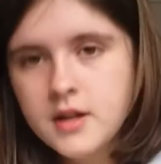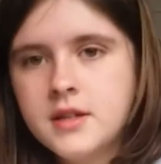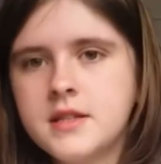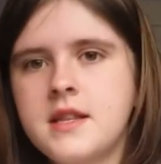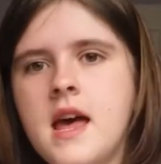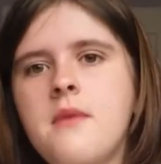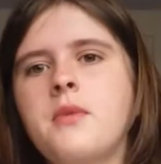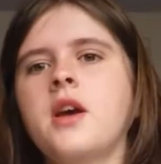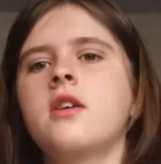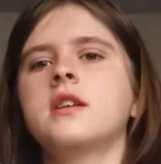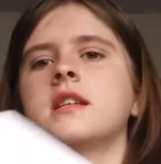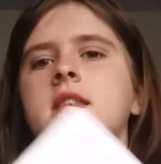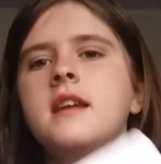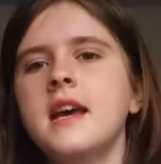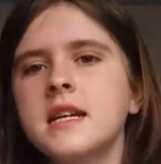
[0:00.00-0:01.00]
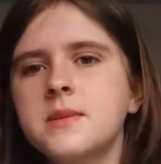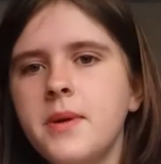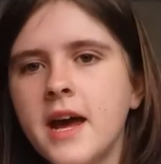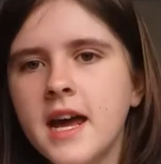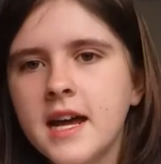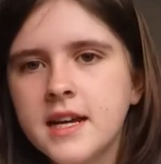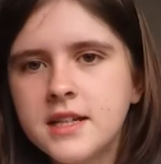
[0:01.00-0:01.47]
So then we go on to the next
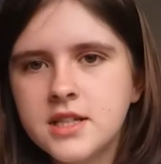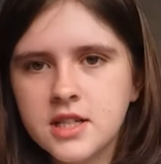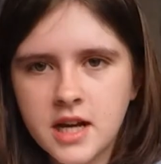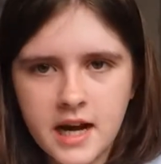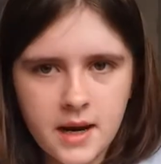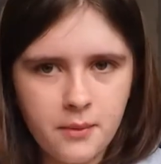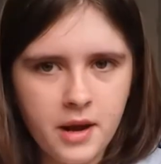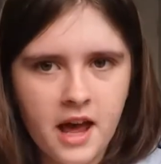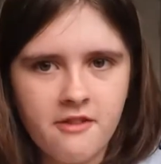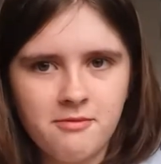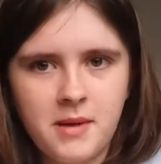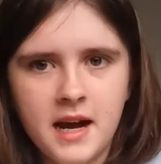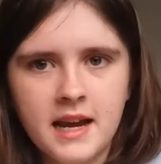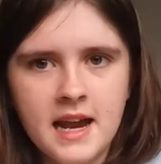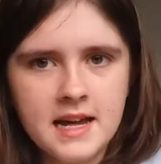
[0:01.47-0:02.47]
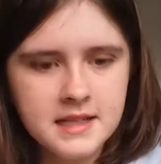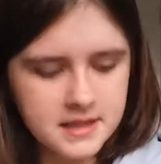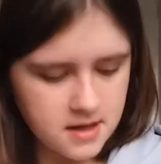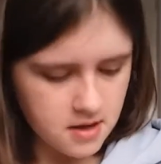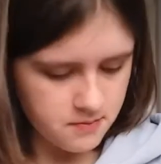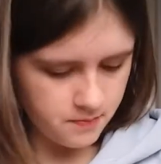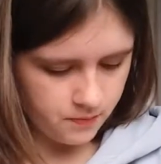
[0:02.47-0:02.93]
page and we have my
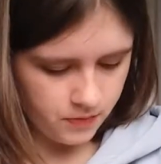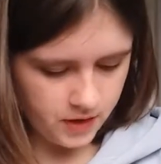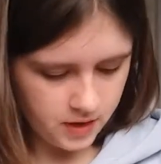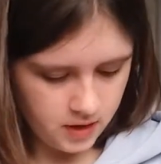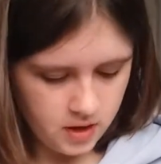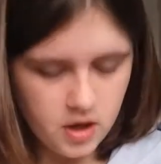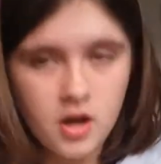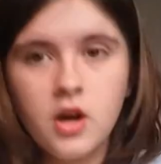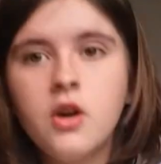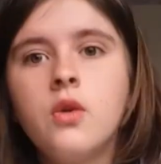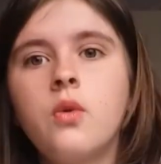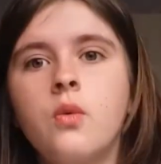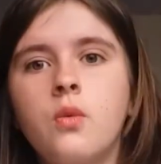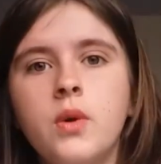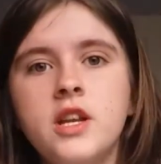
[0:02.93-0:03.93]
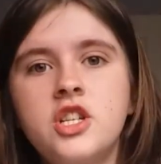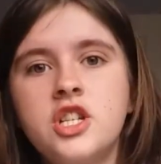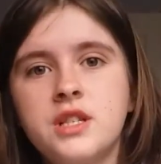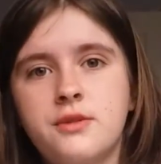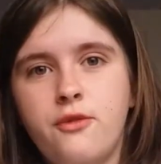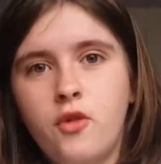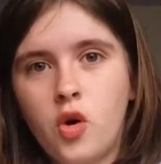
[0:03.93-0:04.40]
letter, which
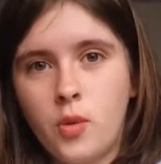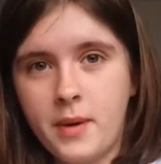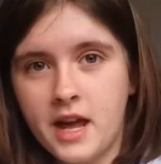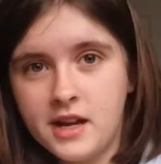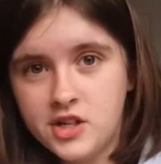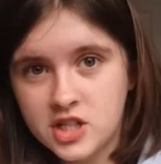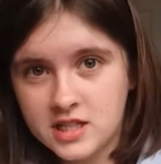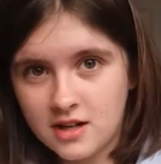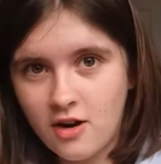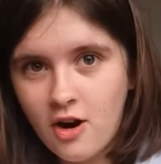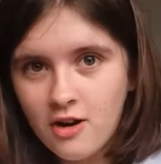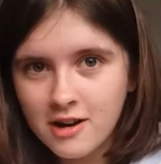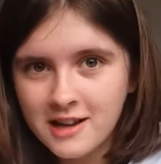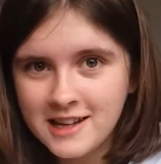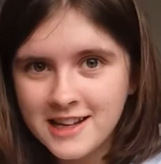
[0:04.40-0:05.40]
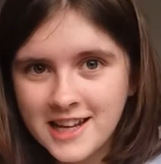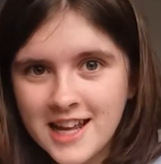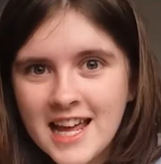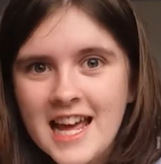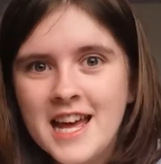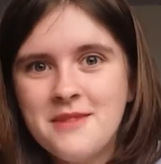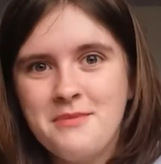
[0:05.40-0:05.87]
is 4 pages long
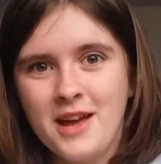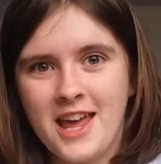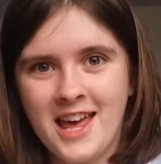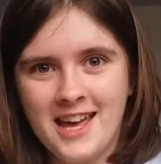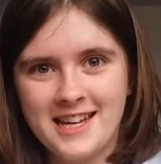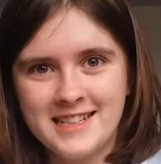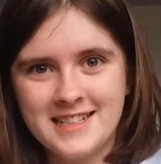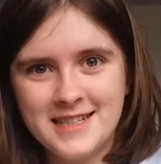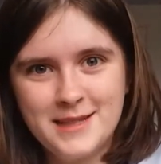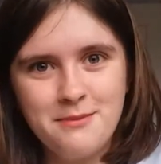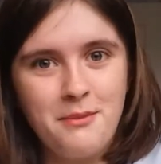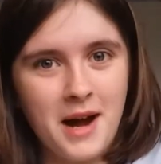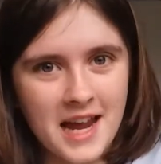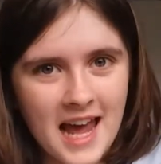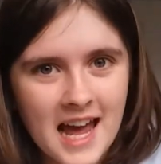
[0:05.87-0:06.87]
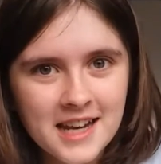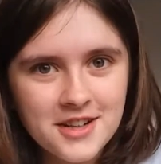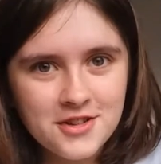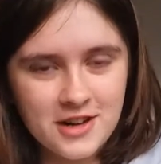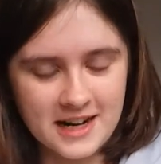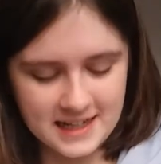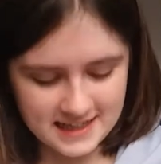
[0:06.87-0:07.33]
because my
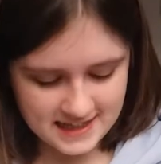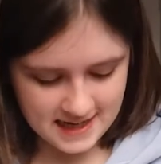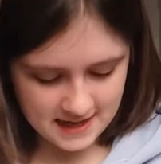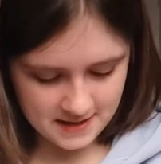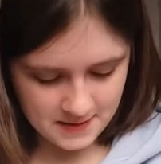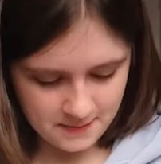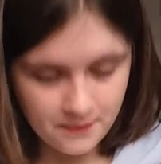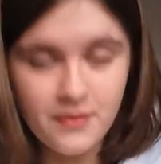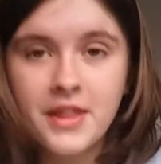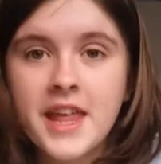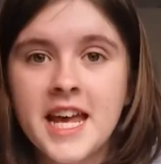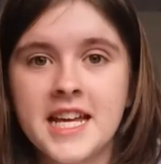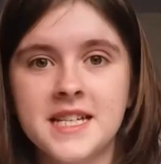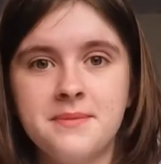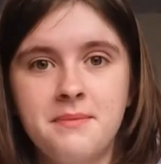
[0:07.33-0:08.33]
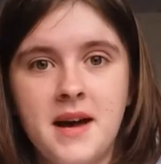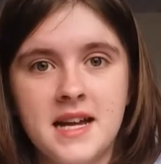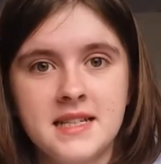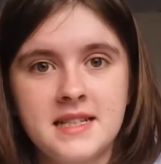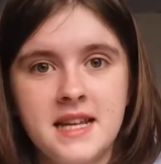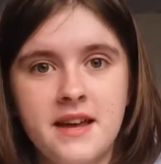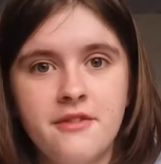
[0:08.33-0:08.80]
handwriting is
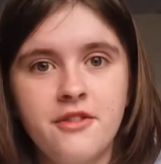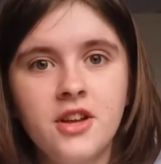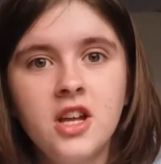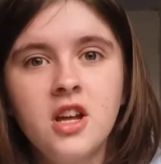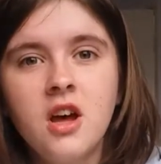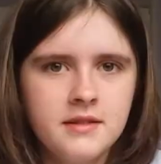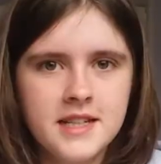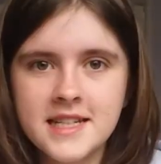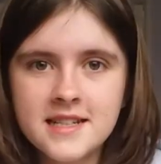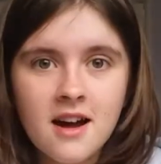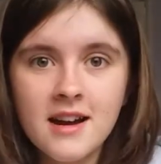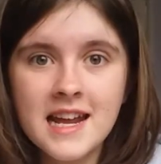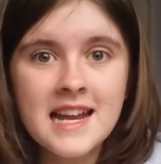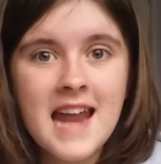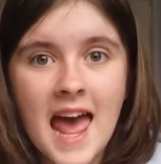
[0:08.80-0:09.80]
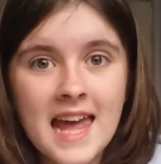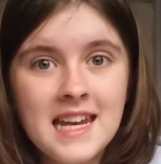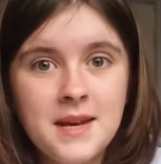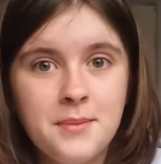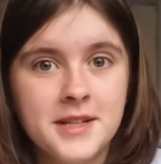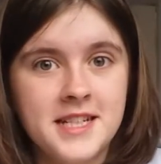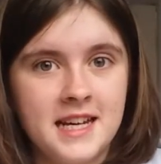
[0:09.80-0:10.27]
massive. These aren't in
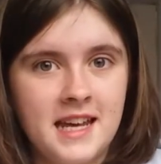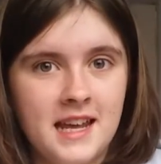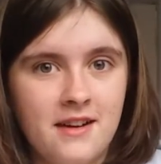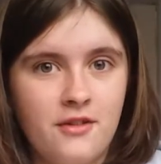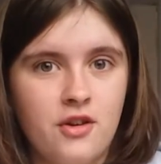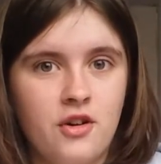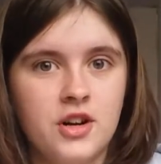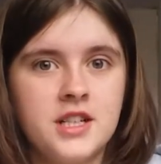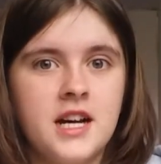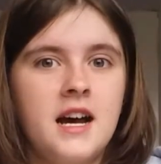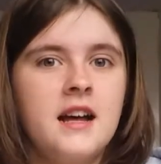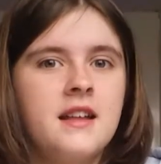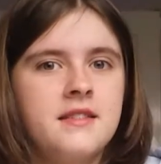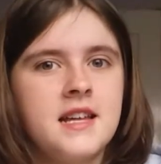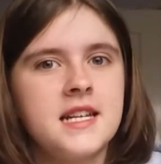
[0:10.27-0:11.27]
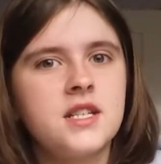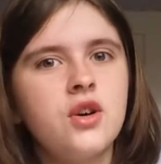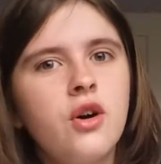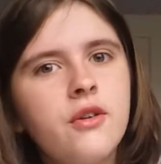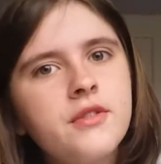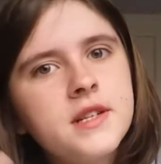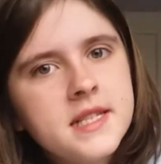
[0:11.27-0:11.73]
any particular order. They're
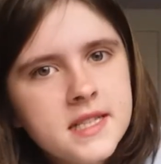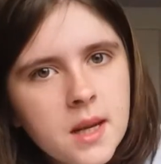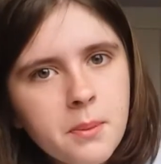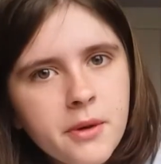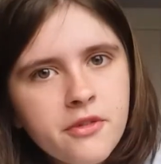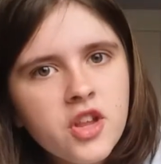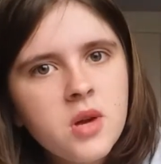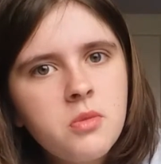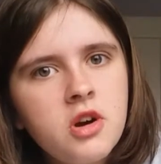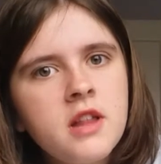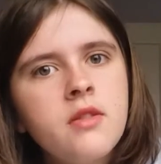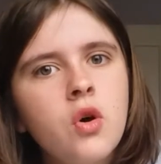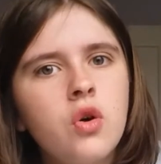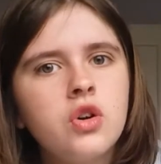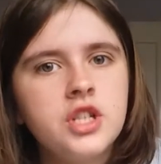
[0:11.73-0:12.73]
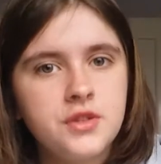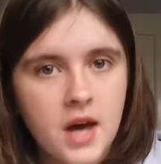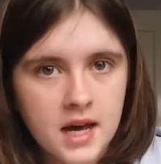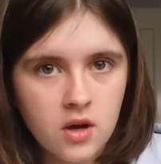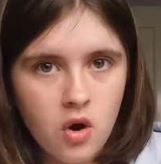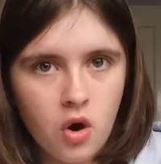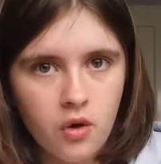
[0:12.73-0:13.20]
some of them are in the order that
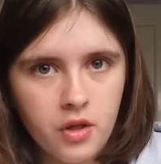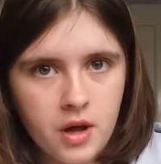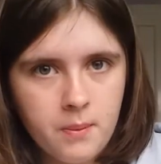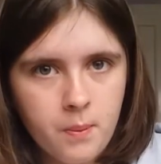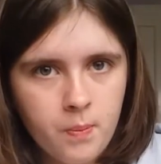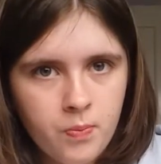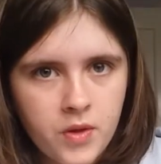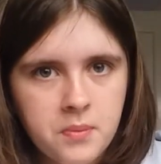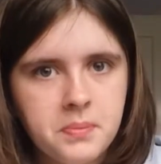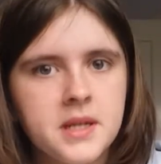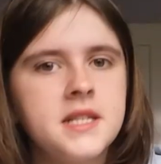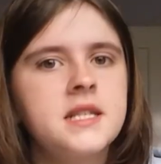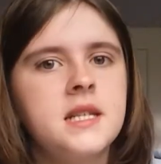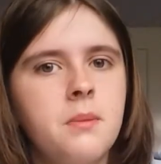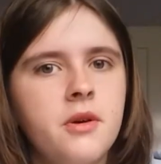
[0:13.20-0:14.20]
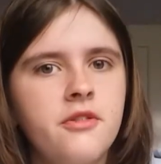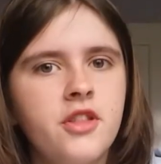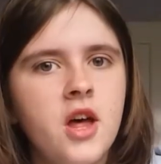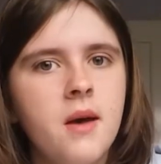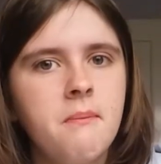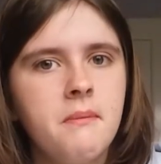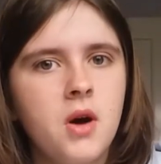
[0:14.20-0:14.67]
I got them, but some of
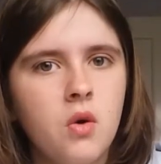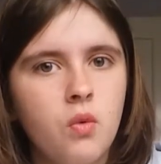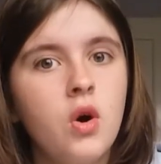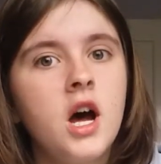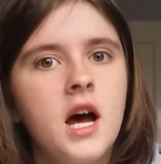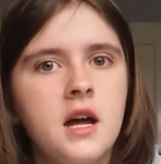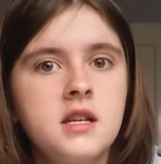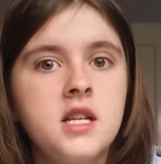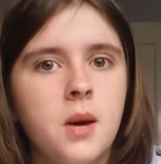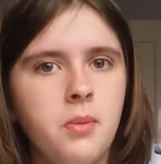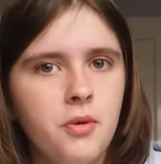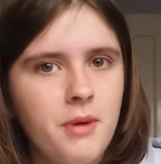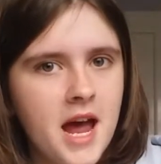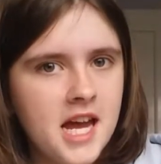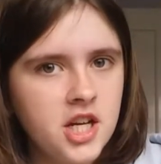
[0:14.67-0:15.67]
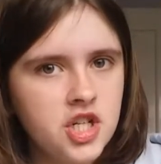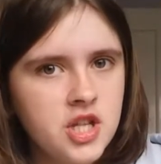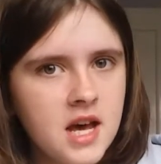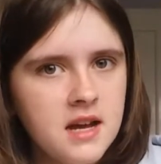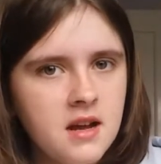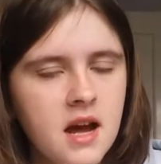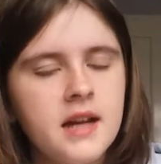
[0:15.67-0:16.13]
them were a double page
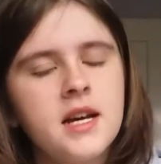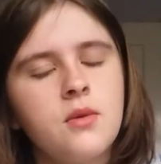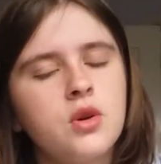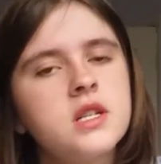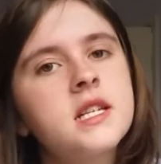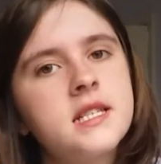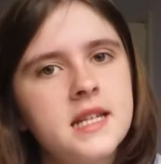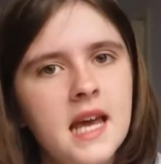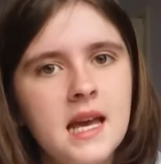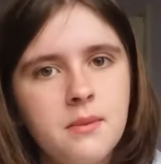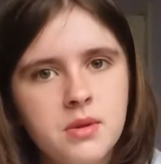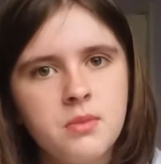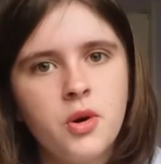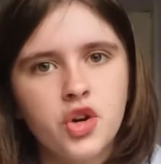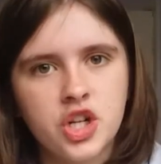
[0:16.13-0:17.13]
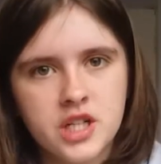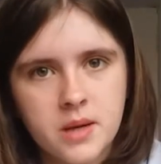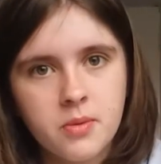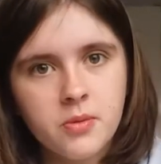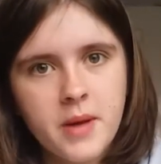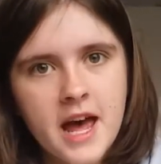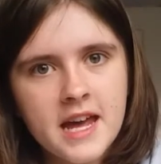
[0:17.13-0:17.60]
thing and I wanted to keep them on a
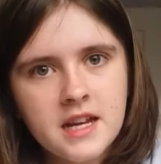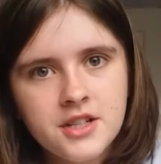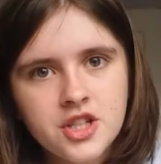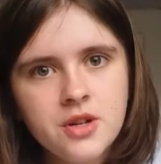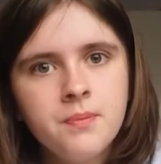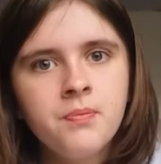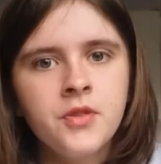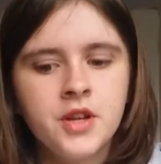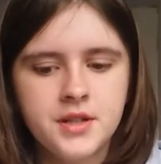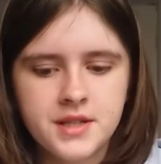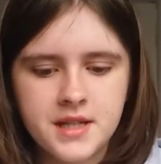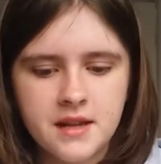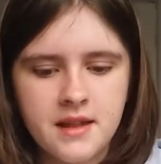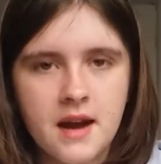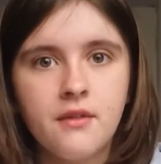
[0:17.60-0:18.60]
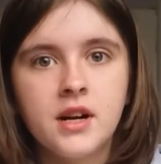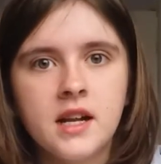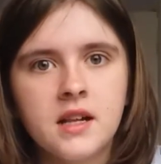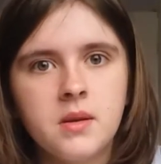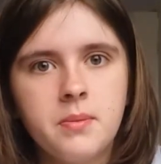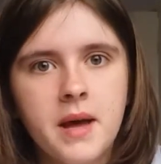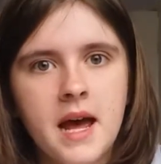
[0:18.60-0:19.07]
double page. so they're a
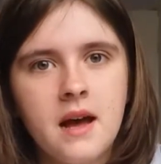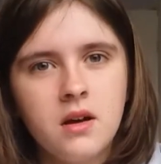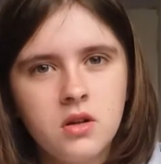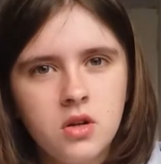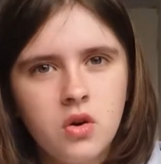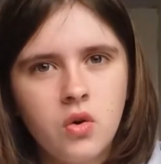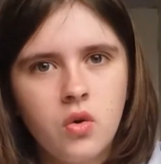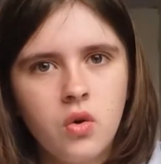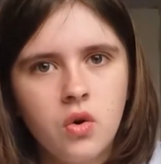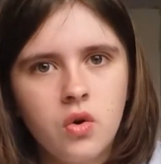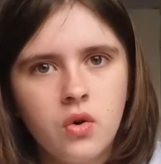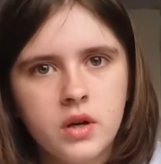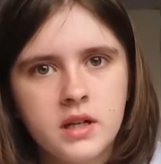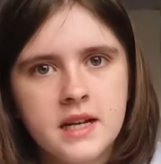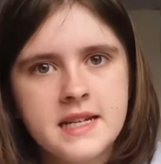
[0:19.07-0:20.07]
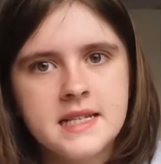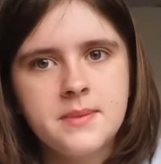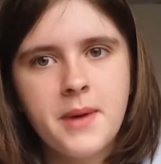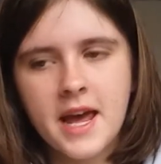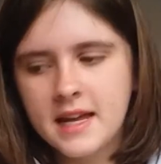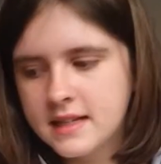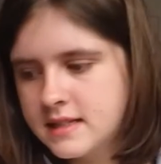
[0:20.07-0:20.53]
little bit awkwardly
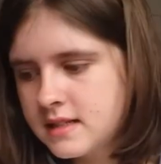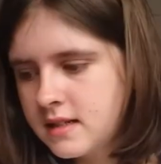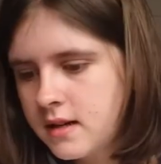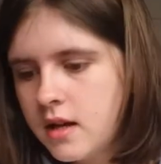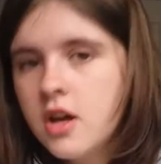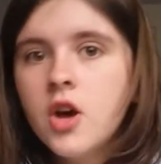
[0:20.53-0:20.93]
spaced.